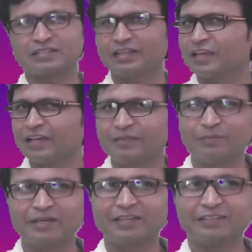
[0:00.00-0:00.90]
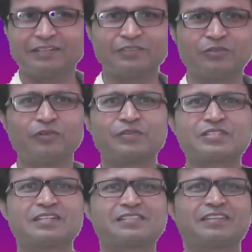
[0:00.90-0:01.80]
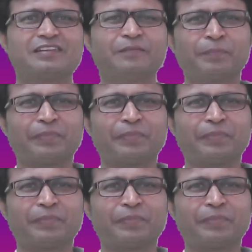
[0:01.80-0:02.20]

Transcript: Like I always consider